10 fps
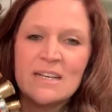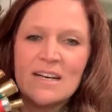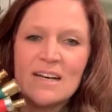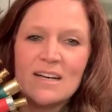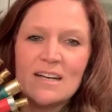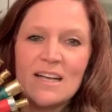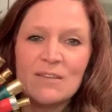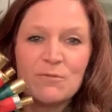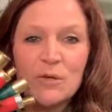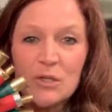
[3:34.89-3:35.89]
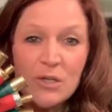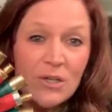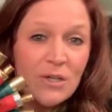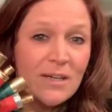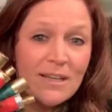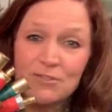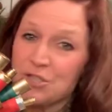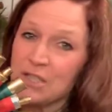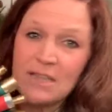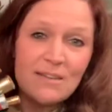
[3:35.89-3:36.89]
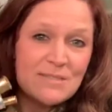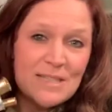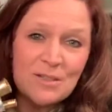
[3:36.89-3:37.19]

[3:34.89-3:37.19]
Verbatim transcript: Uh, and for her, if she loves the